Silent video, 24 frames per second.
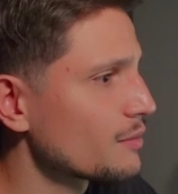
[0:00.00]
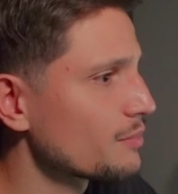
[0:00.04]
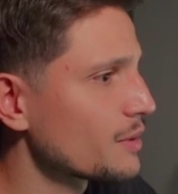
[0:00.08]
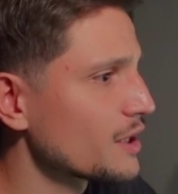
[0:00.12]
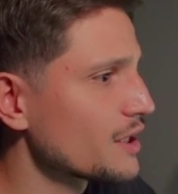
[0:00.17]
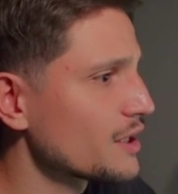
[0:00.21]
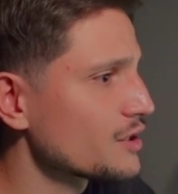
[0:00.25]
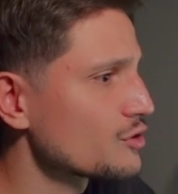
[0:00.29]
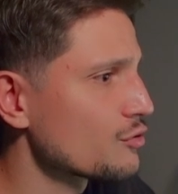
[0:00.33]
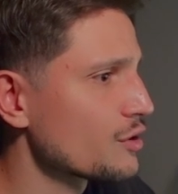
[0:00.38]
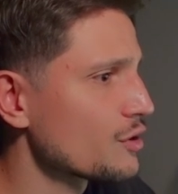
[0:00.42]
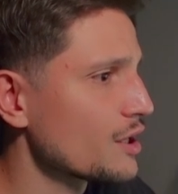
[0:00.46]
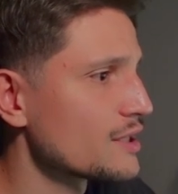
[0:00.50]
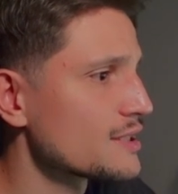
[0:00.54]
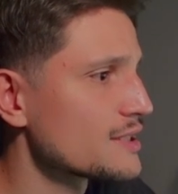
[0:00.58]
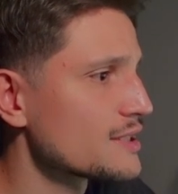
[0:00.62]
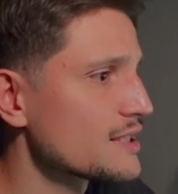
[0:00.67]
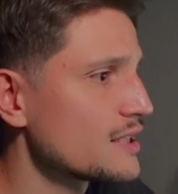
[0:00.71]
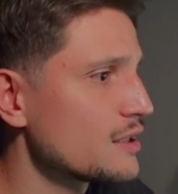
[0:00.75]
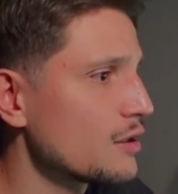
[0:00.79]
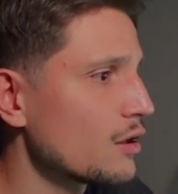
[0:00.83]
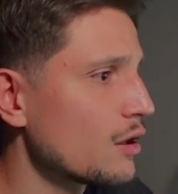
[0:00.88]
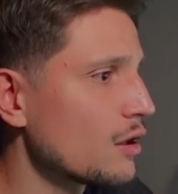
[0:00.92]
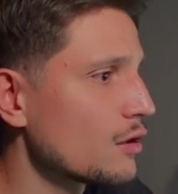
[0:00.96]
But as you can
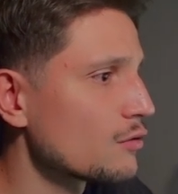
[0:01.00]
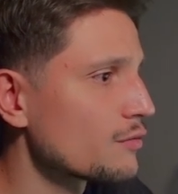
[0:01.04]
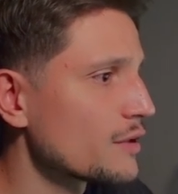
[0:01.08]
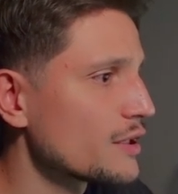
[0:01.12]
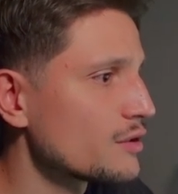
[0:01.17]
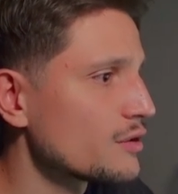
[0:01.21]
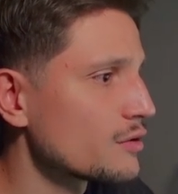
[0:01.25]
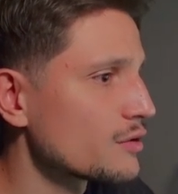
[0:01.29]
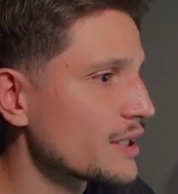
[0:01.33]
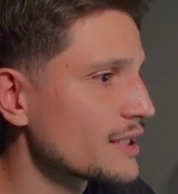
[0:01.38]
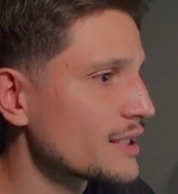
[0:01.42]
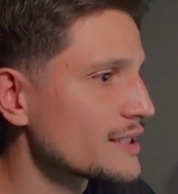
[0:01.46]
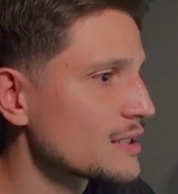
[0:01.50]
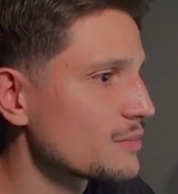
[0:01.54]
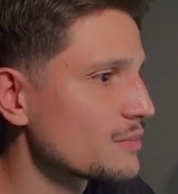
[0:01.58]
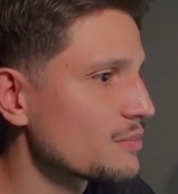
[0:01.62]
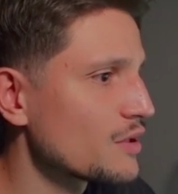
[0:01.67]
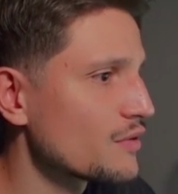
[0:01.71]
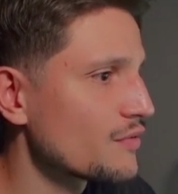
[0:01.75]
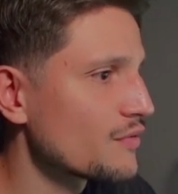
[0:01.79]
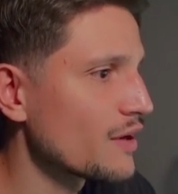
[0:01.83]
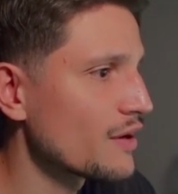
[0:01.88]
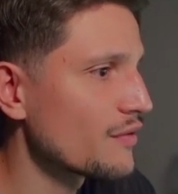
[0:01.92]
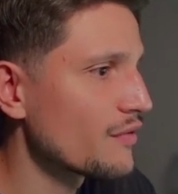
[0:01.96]
see already on the
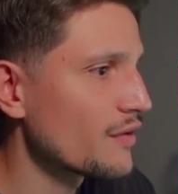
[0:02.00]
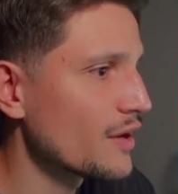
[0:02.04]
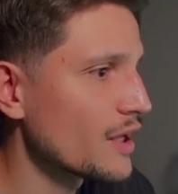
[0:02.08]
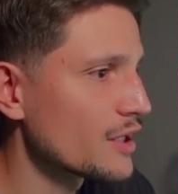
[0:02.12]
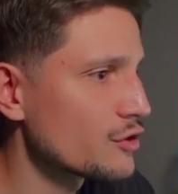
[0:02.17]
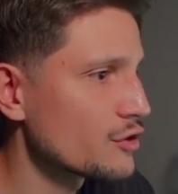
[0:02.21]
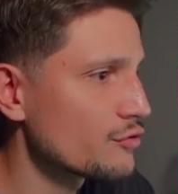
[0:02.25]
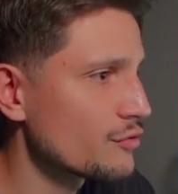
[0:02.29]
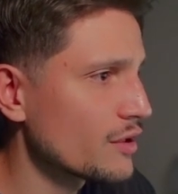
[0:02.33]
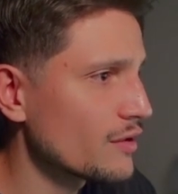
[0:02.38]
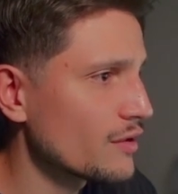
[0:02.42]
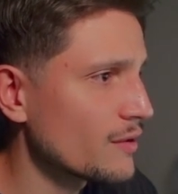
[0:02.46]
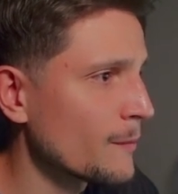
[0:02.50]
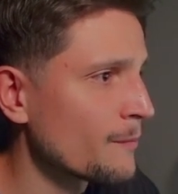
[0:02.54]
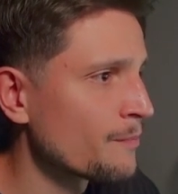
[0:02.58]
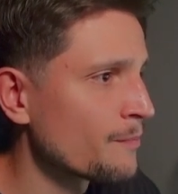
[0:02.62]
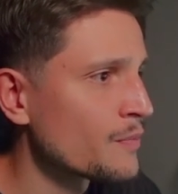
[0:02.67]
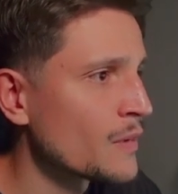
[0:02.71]
S&P 500,